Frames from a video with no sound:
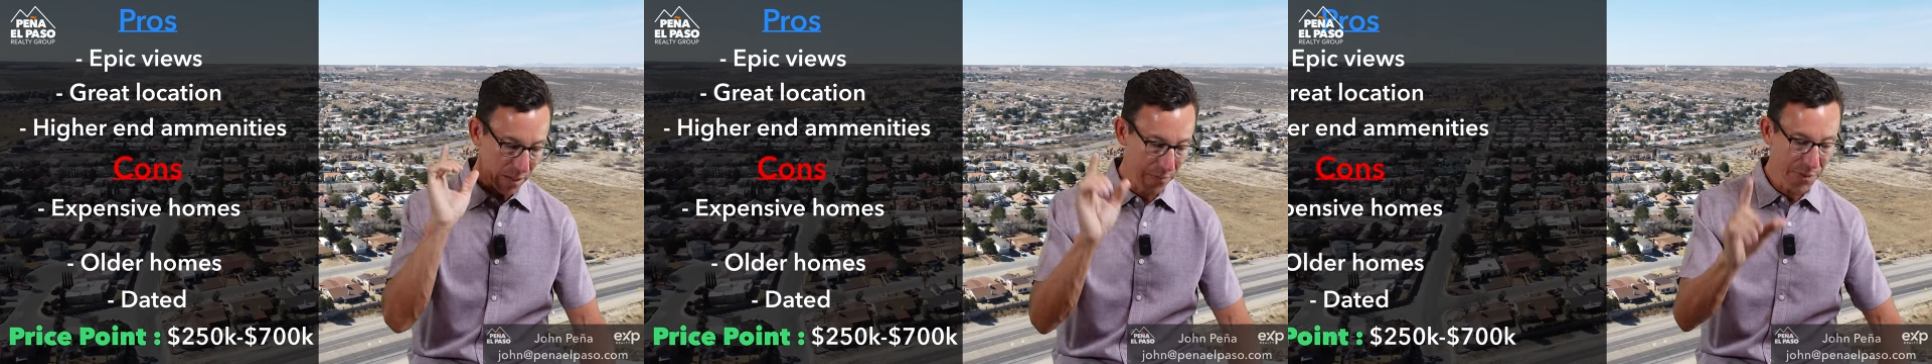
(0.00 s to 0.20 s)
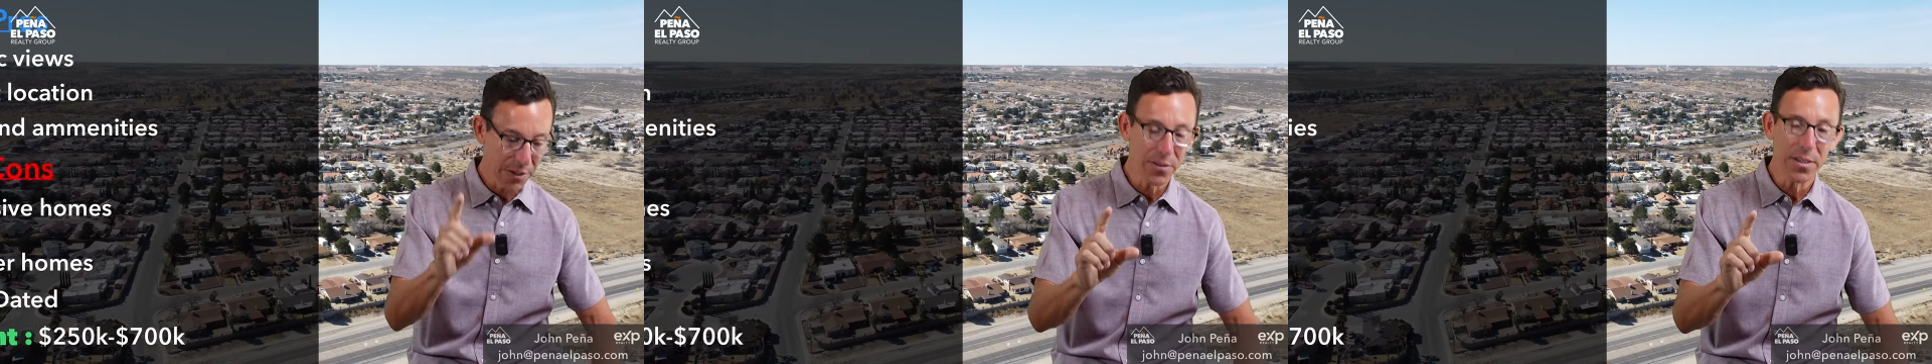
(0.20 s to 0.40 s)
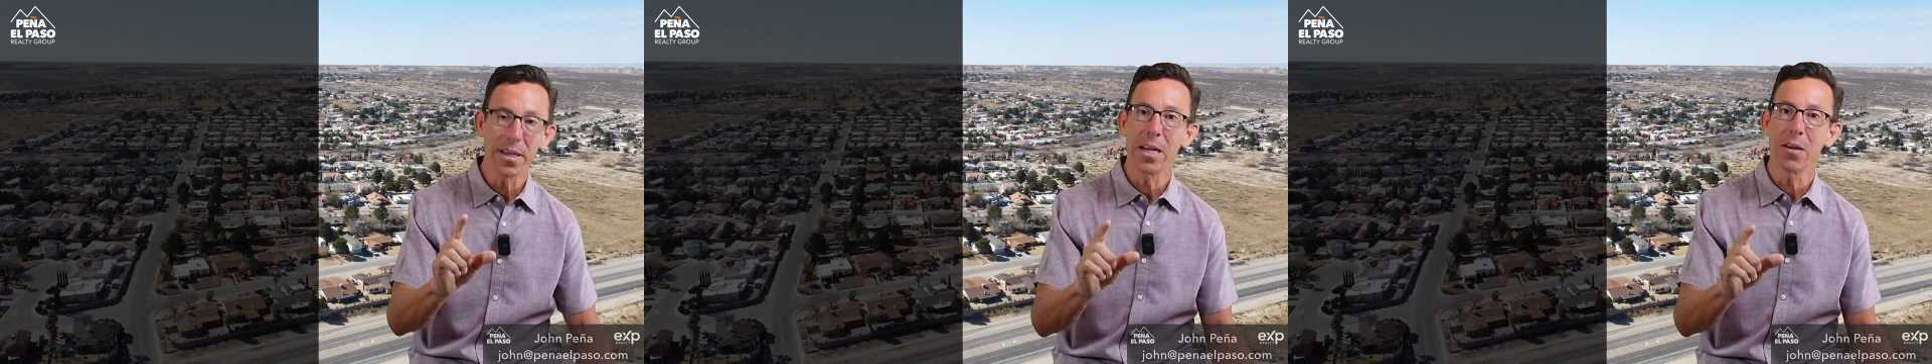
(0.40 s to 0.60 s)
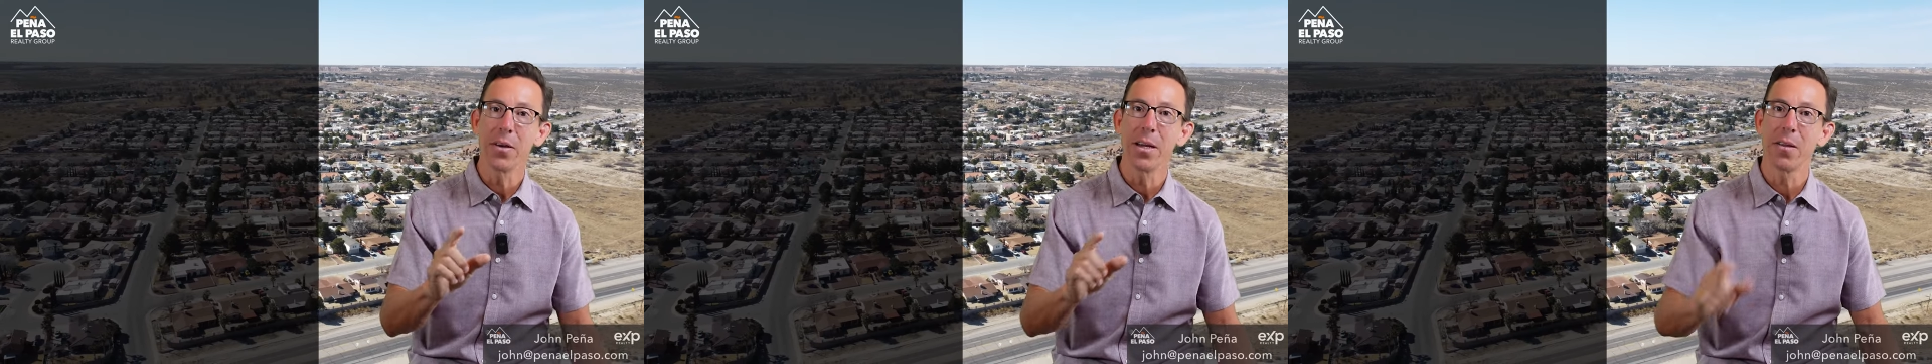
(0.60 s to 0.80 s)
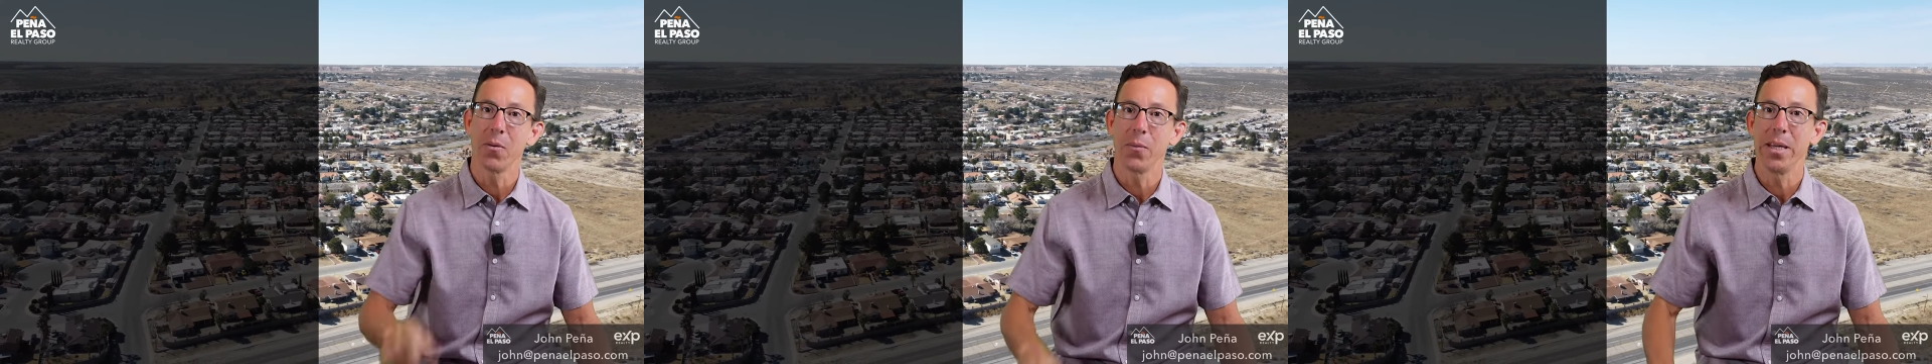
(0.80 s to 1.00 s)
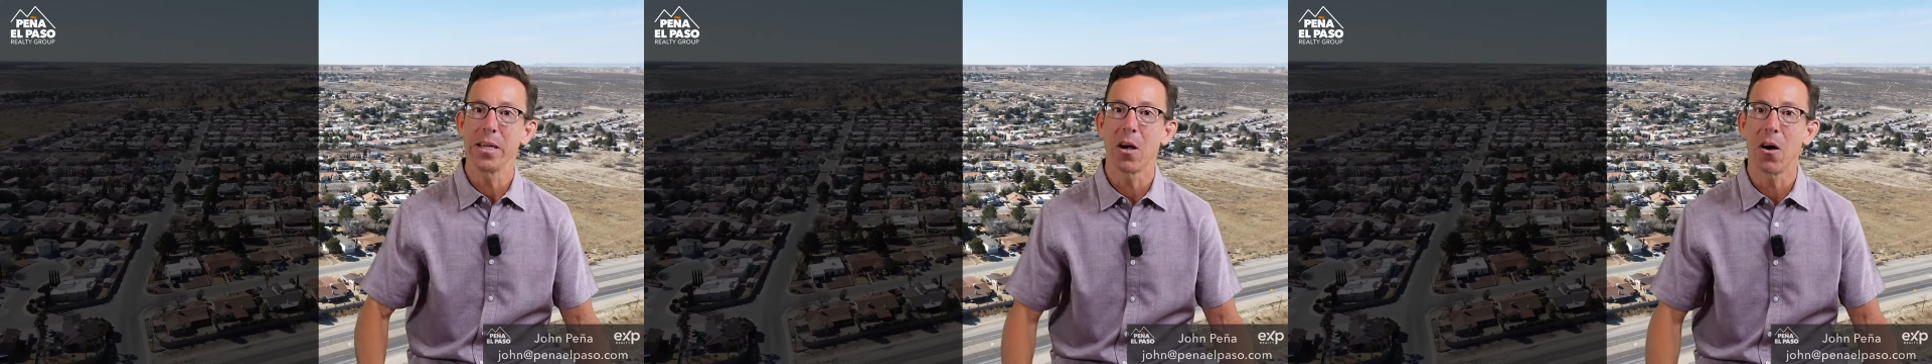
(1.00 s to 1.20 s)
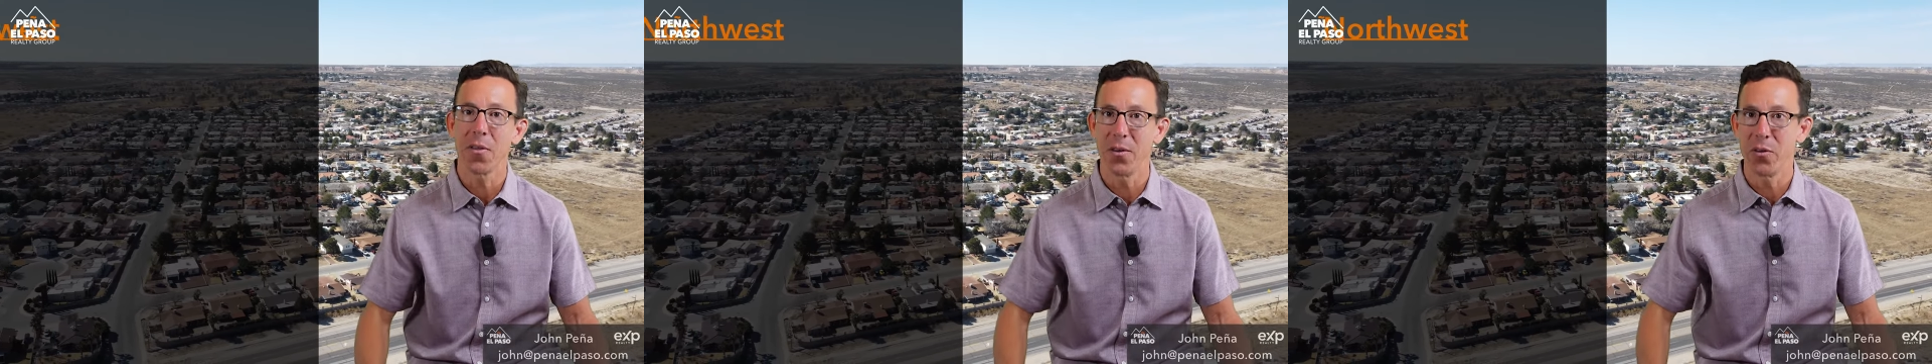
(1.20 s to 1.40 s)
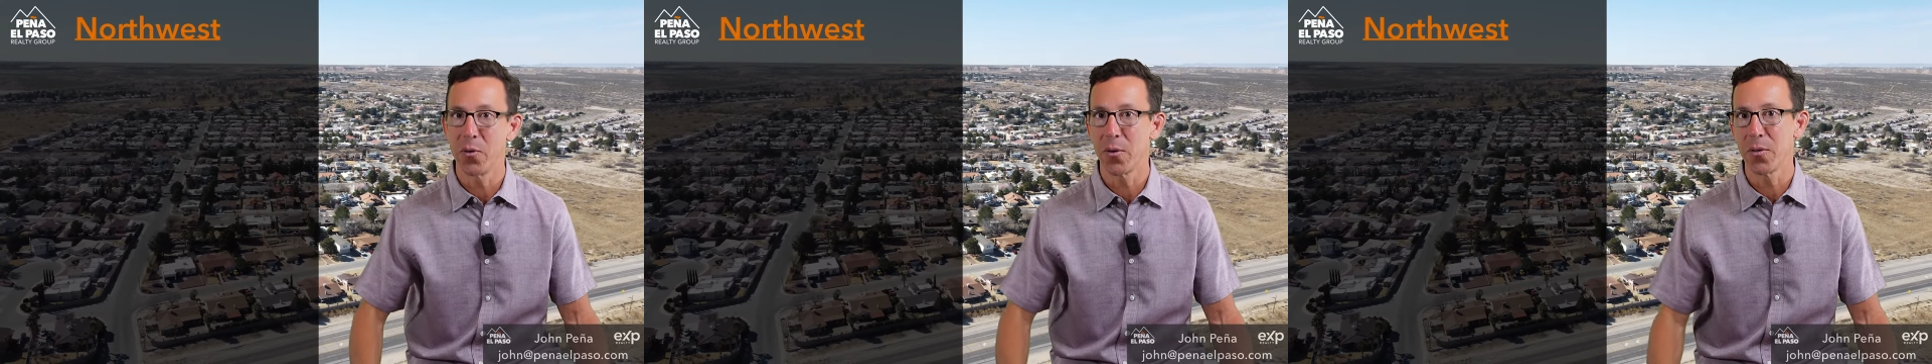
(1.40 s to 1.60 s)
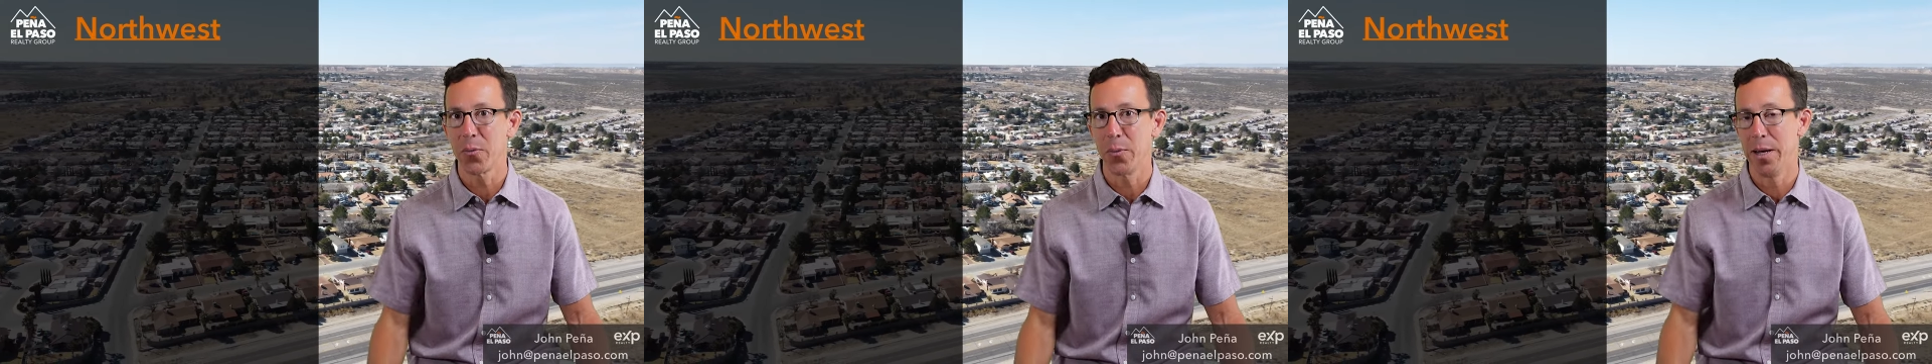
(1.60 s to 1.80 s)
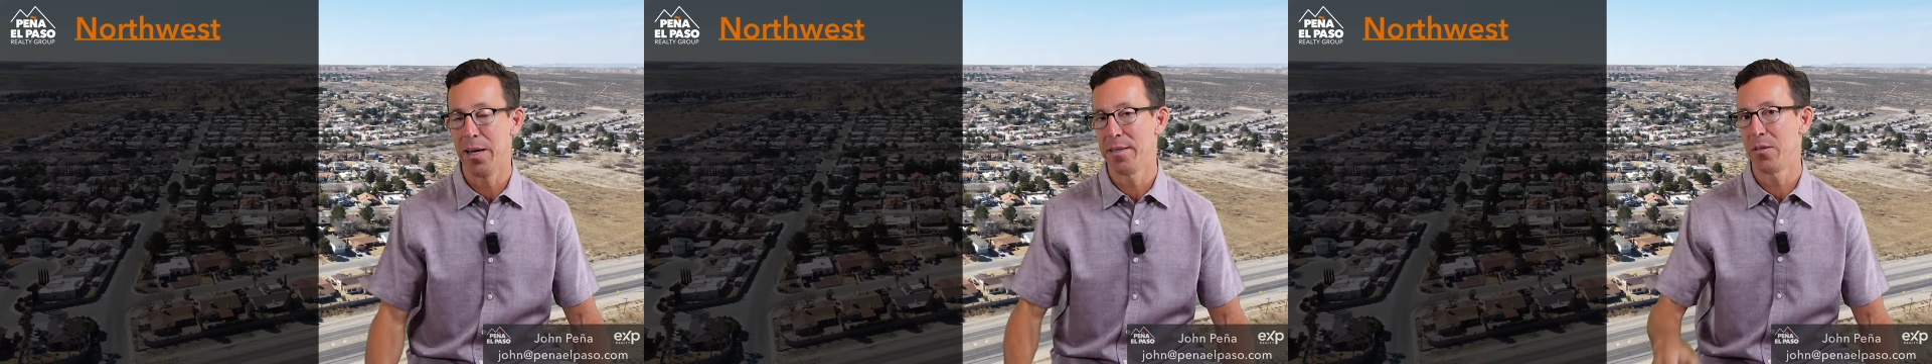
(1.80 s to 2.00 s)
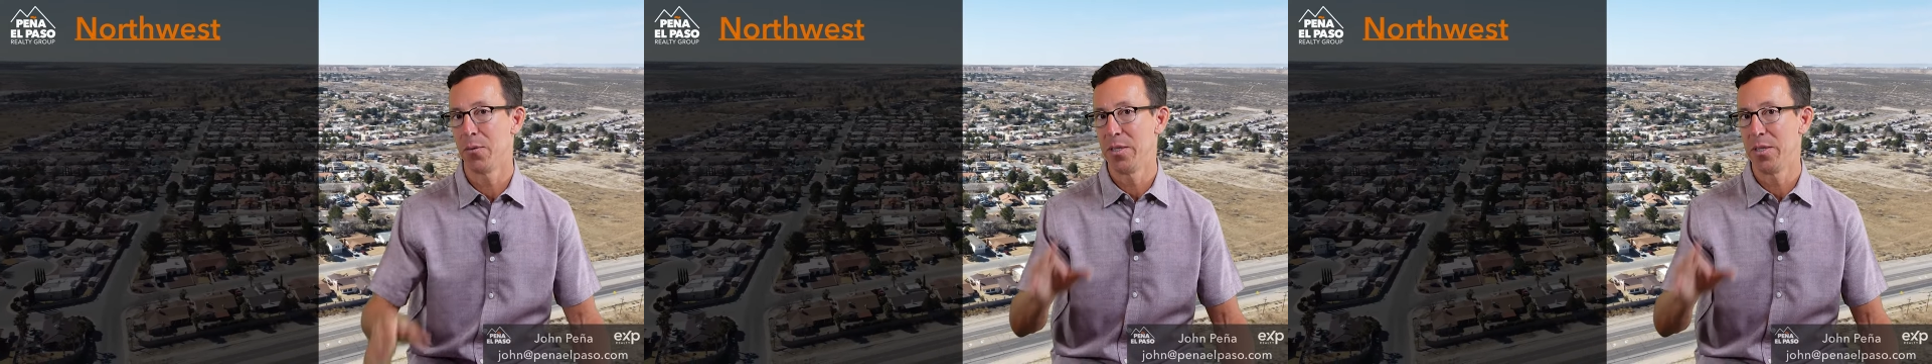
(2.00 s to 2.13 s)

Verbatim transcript: There's an area that we call the Northwest,